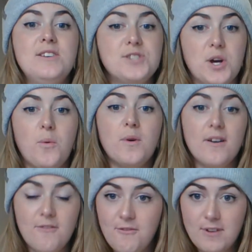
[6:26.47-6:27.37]
So
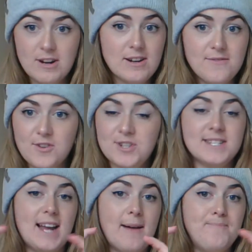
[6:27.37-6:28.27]
very
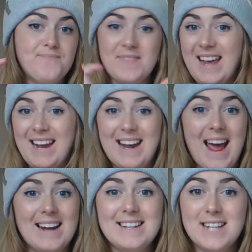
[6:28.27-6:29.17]
first step in
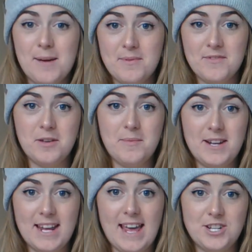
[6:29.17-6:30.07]
any type of
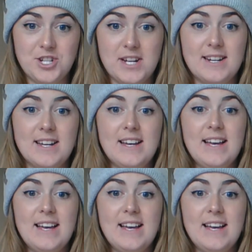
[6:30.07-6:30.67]
communication